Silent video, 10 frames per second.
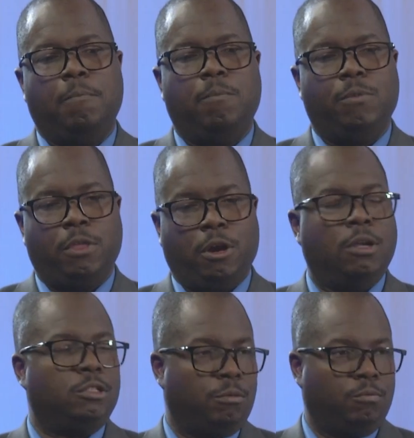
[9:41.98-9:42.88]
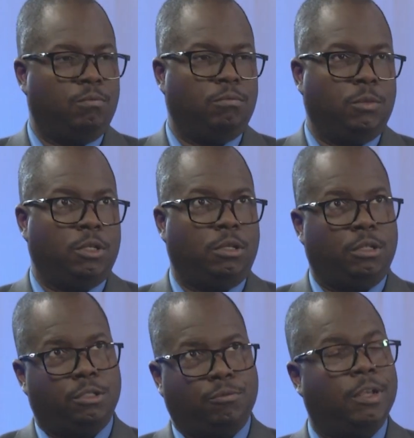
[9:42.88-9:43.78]
there are some
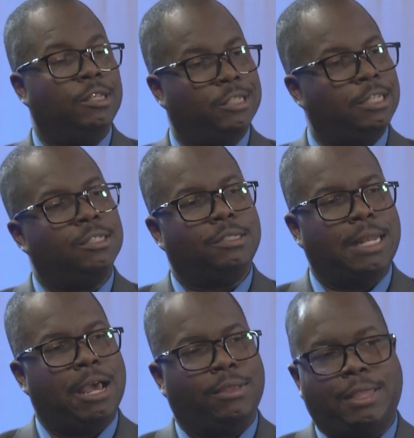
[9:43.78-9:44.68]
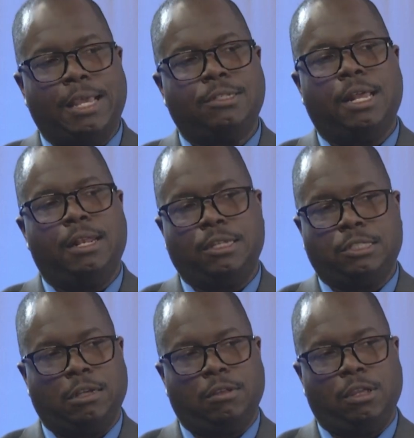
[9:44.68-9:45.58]
realizations now that that's not
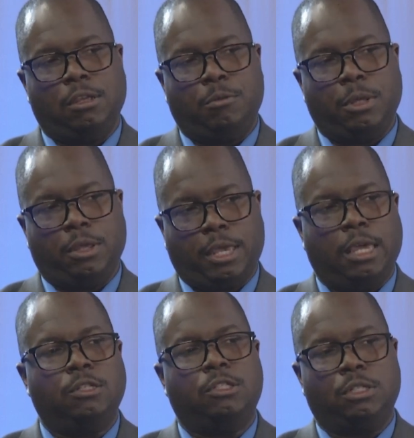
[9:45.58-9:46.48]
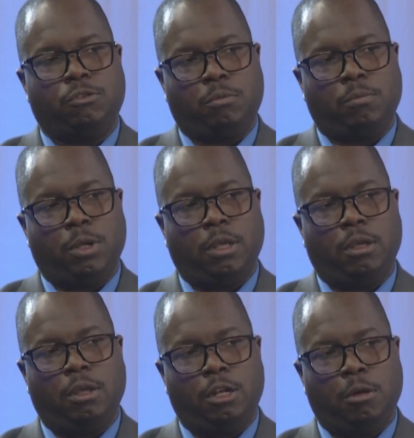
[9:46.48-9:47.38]
necessarily going to be the case just from
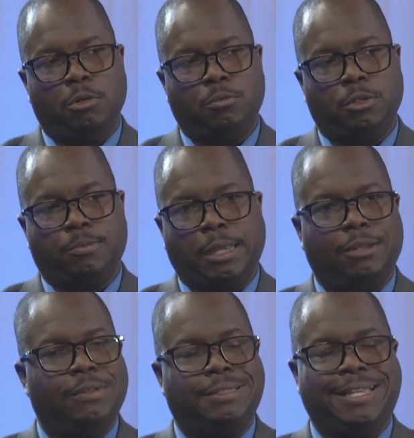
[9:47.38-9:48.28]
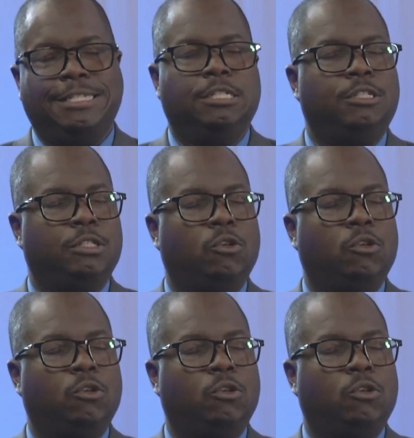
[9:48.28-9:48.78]
a numbers perspective. It just is